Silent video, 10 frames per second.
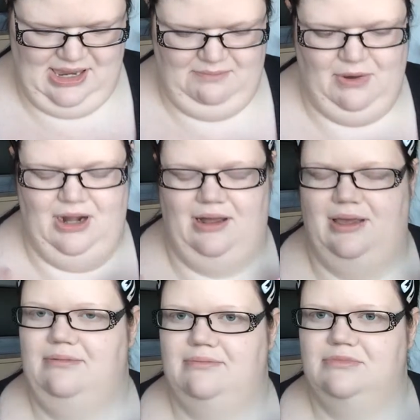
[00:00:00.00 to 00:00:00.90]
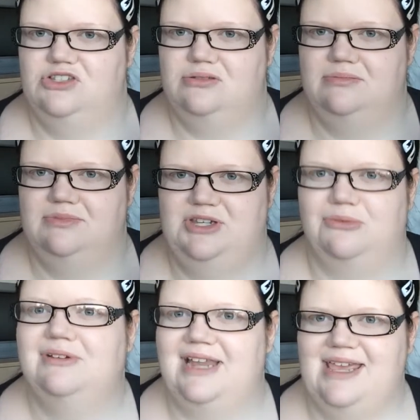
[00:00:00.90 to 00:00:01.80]
in my, like,
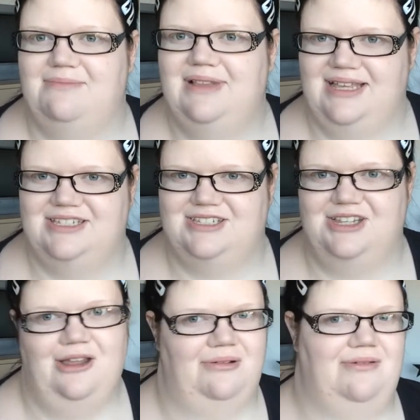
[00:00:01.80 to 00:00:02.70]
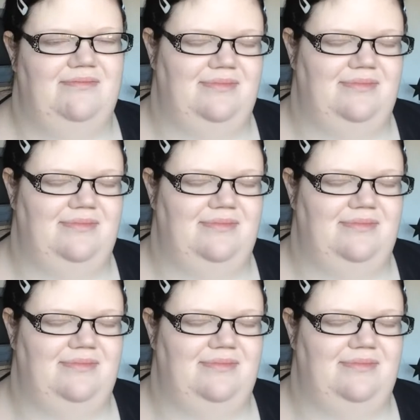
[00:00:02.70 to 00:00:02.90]
children name list, you know.